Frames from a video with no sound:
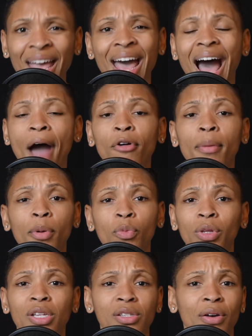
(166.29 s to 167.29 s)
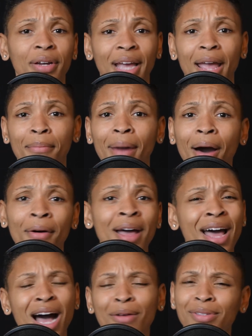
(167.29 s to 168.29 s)
I remember when the song came out,
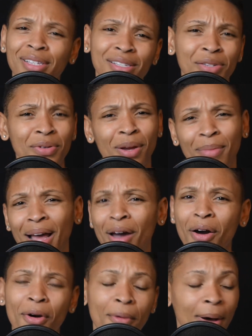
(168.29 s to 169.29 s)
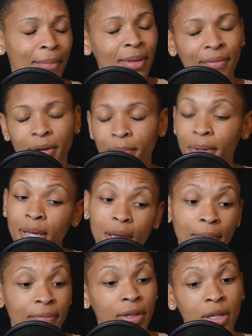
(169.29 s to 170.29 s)
I was listening to it. I'm like, oh, I'm loving the beat.
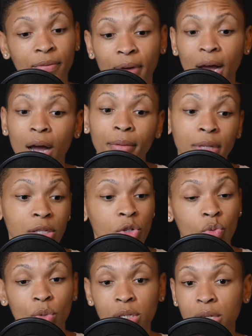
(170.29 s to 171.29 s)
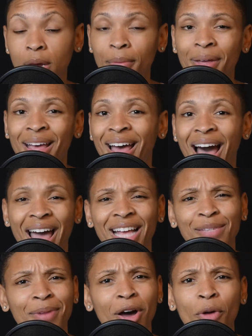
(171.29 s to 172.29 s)
I'm feeling the vibe. This is what's up. I
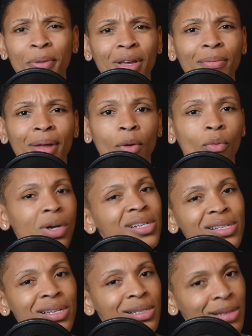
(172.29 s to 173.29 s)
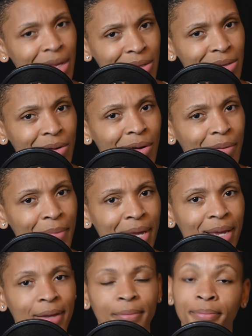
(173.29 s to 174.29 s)
asked my homie, I'm like, what does this song
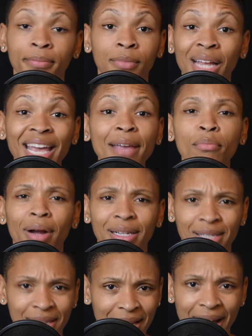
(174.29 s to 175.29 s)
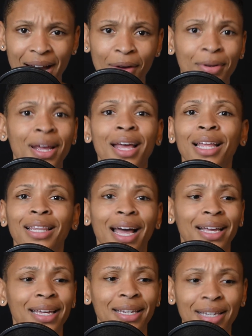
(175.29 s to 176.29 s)
mean? He breaks it down
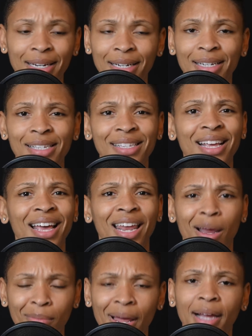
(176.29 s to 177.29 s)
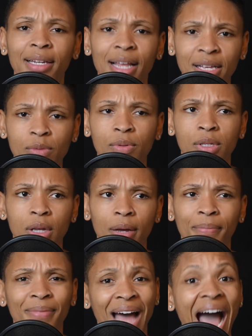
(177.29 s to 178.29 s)
like he does. I'm like, that's what's up.
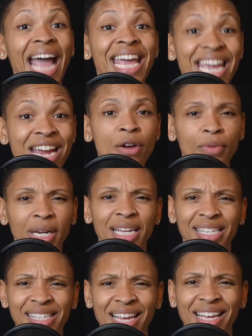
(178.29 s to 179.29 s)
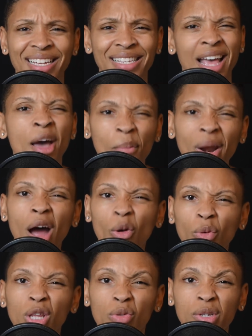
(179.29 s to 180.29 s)
I hear what he says, but I don't
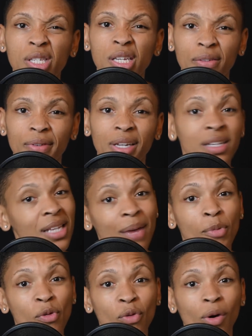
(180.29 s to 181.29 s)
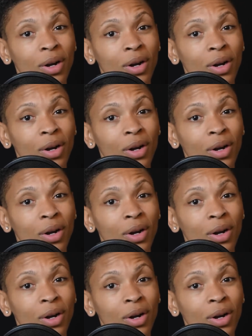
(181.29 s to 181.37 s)
really receive it because I move on.